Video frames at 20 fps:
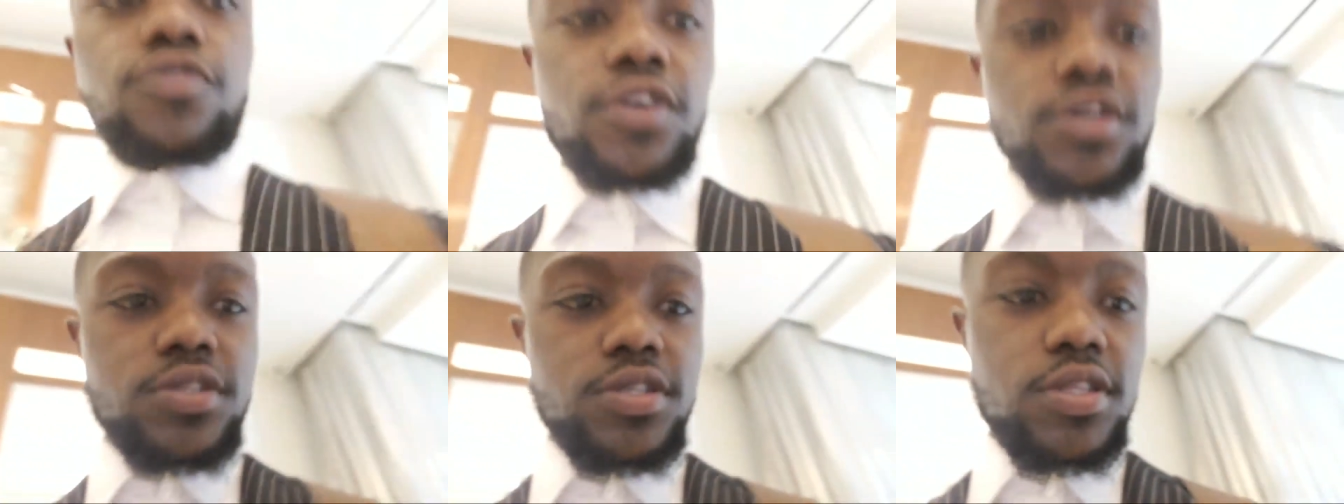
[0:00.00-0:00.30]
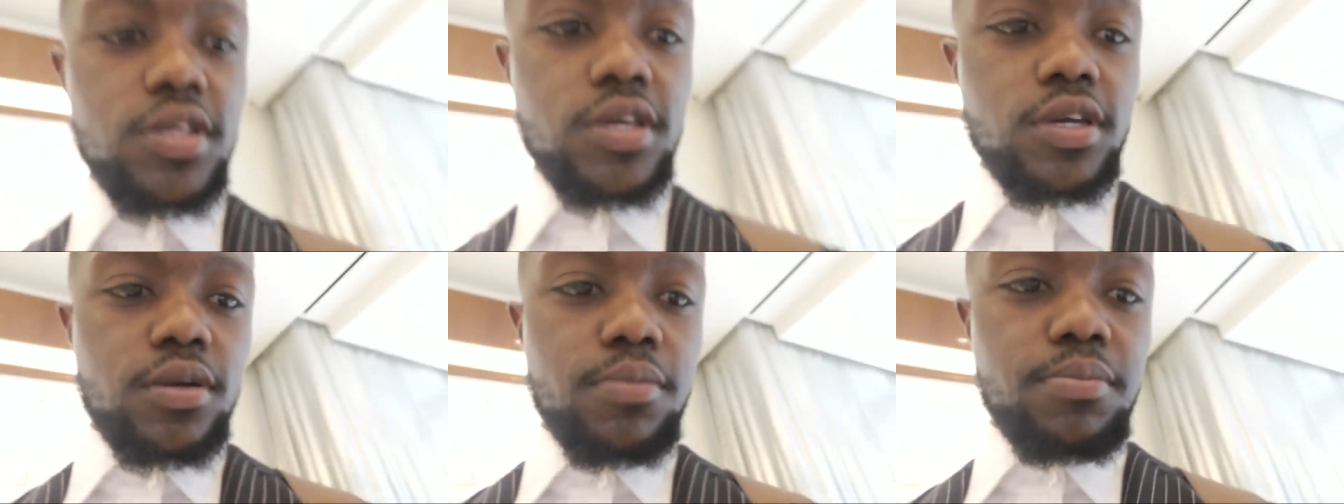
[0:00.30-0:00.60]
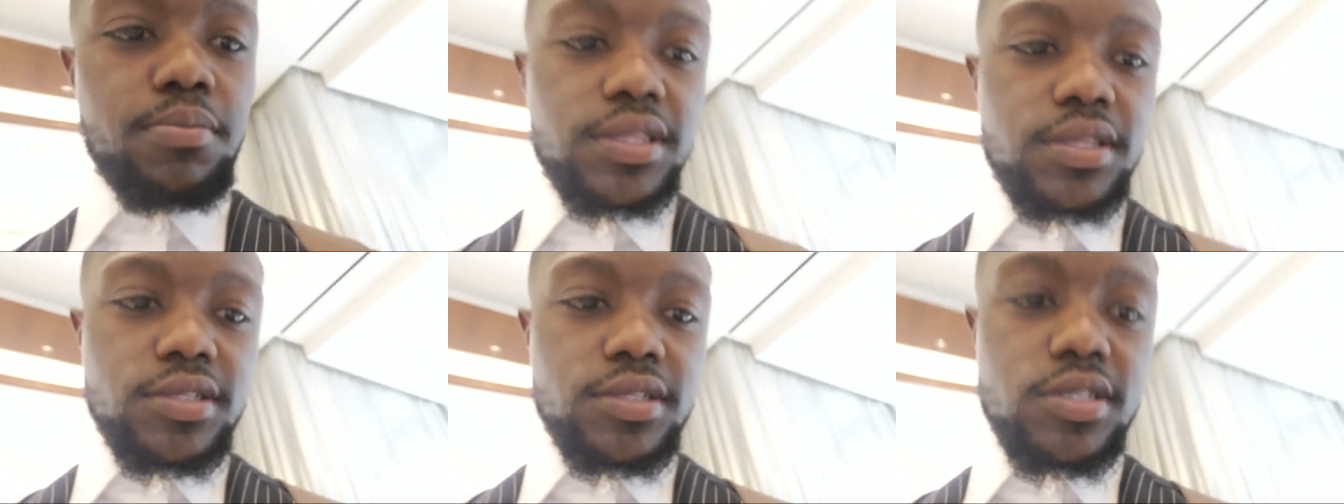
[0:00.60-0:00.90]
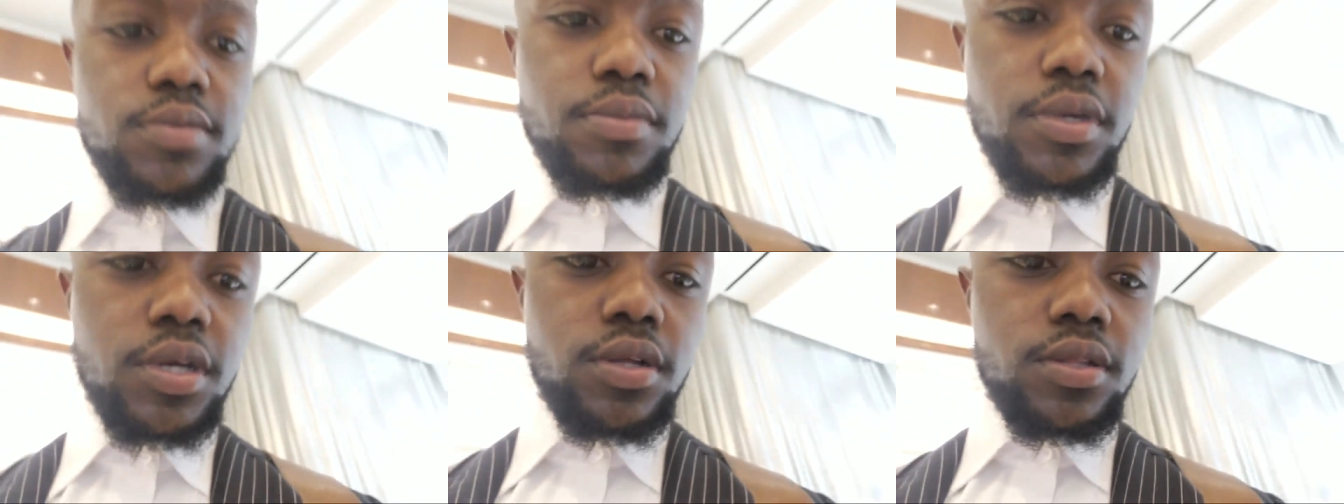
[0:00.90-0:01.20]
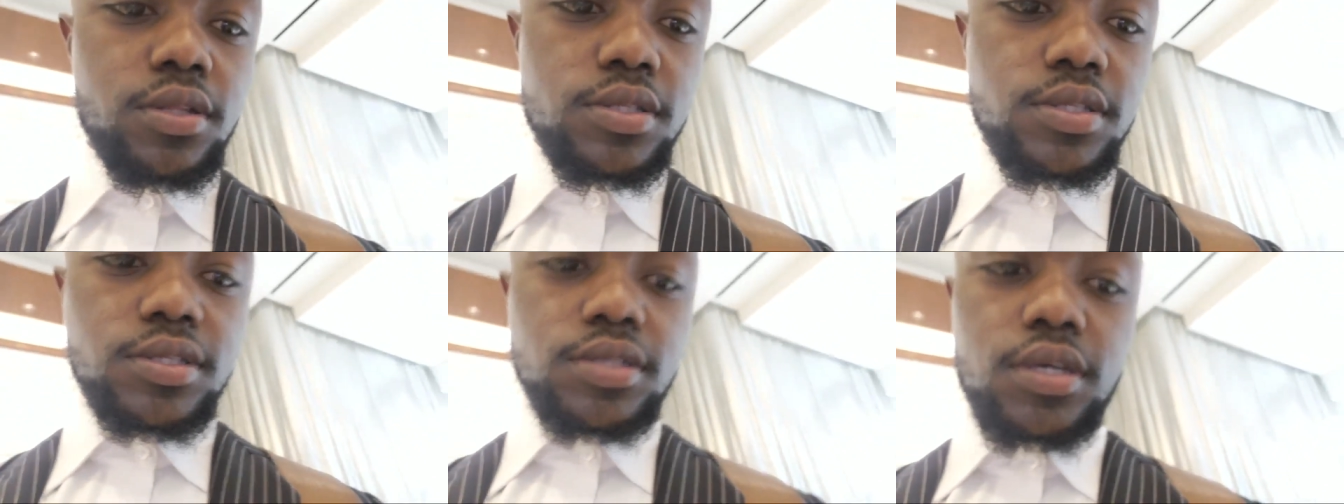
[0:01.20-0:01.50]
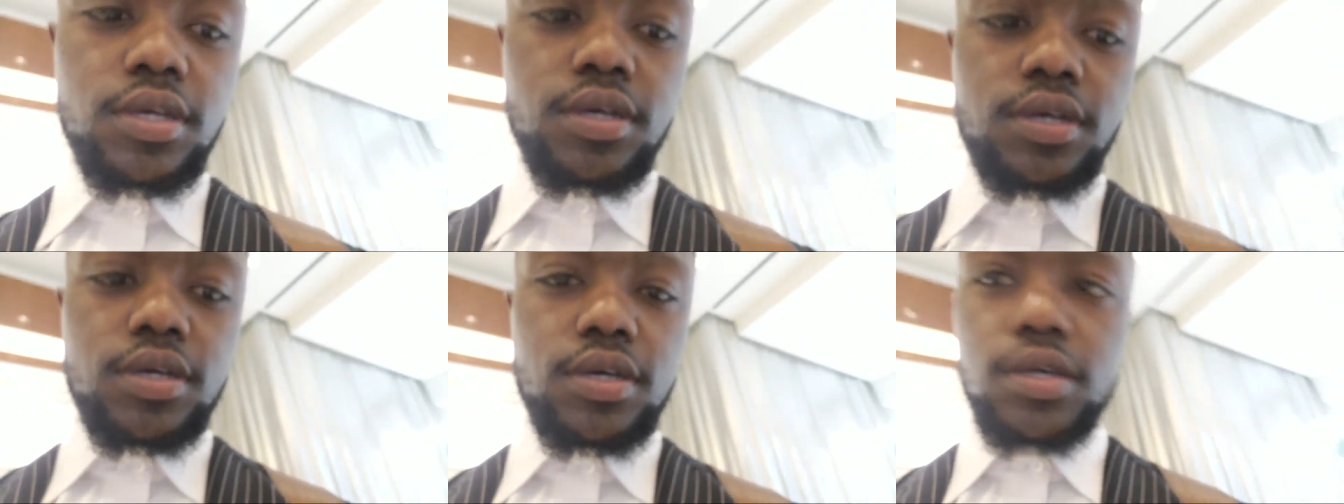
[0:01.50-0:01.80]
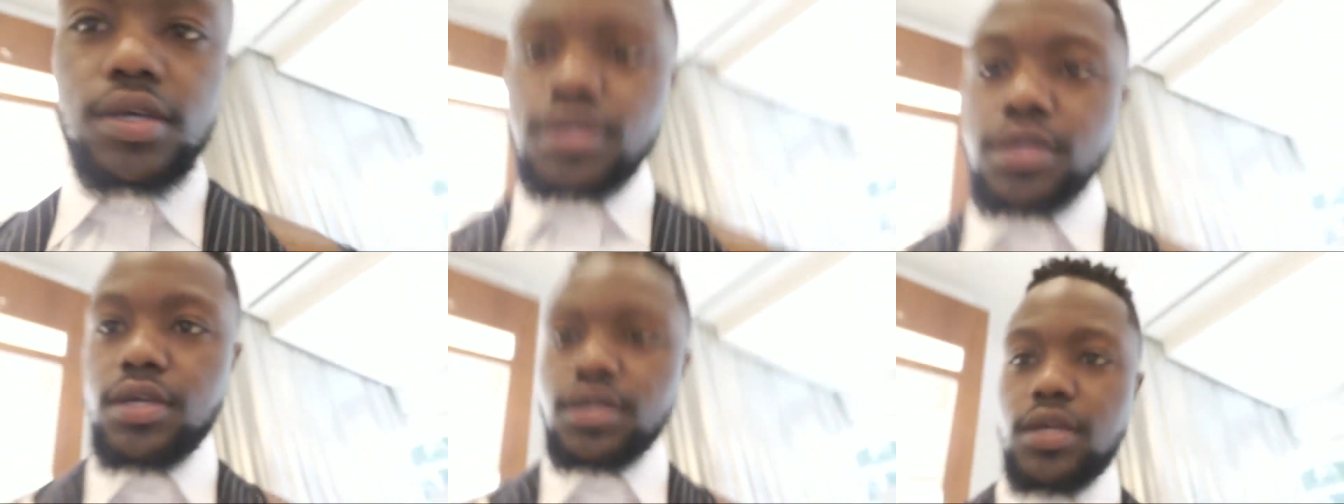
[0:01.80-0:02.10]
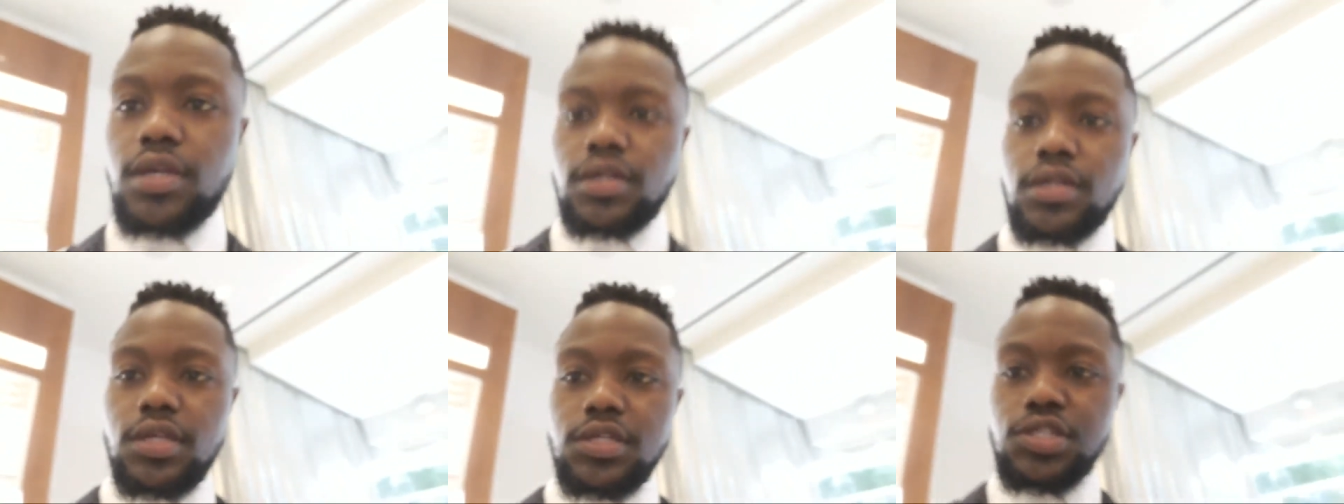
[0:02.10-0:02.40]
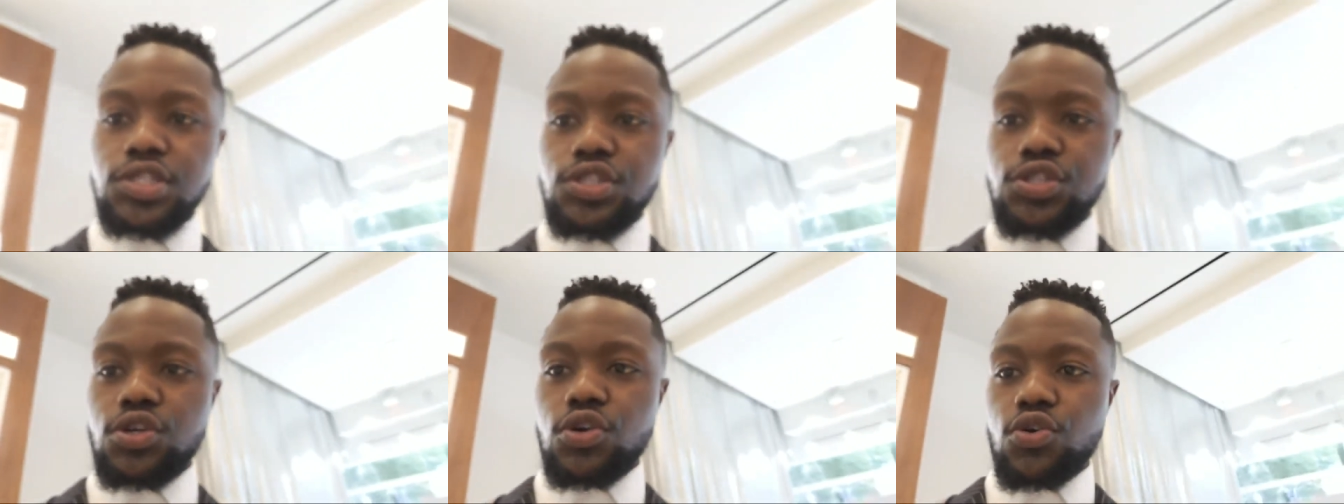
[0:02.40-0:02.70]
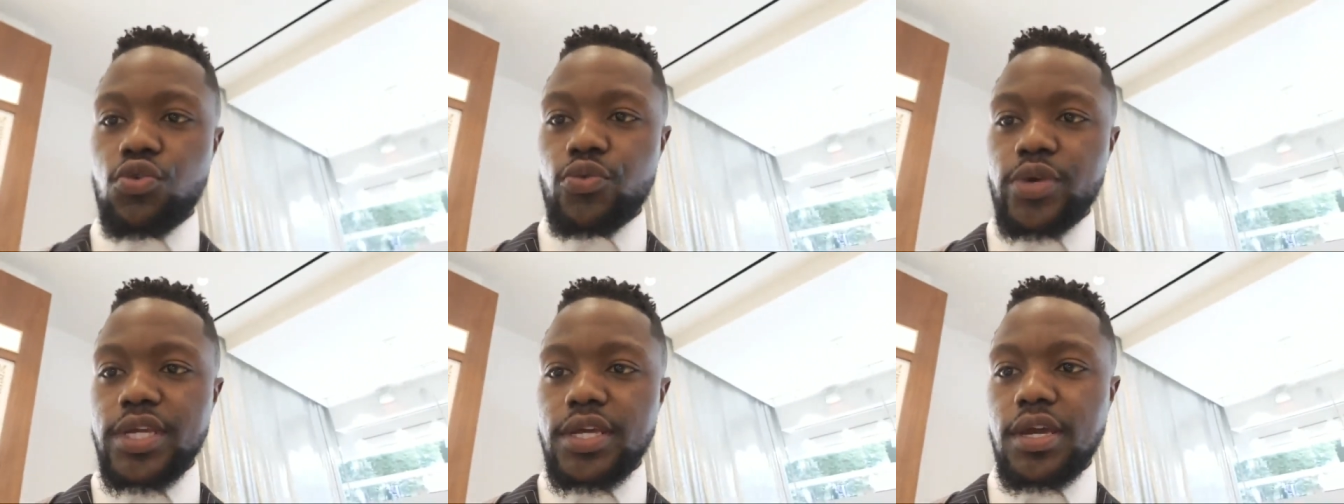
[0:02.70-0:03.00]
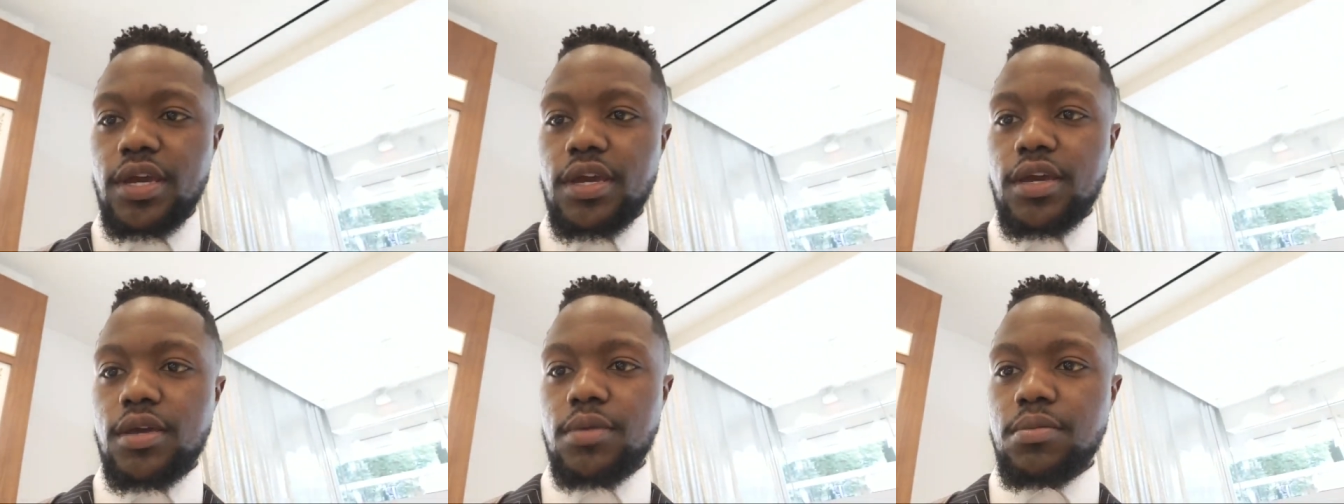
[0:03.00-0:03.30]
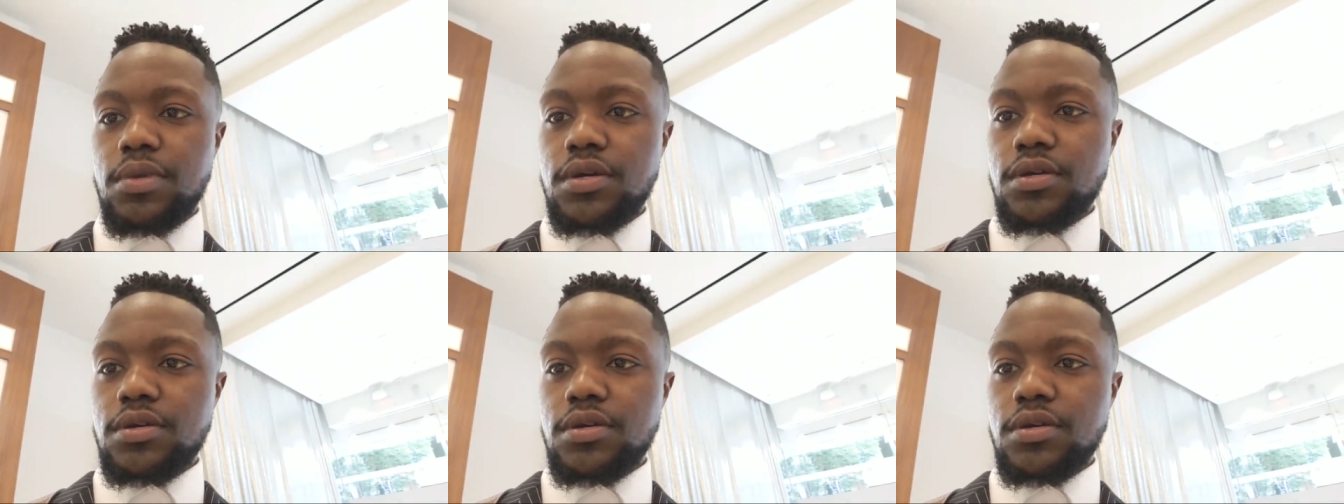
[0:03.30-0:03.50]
first thing I'm about to smell is uh, Initio Rehab.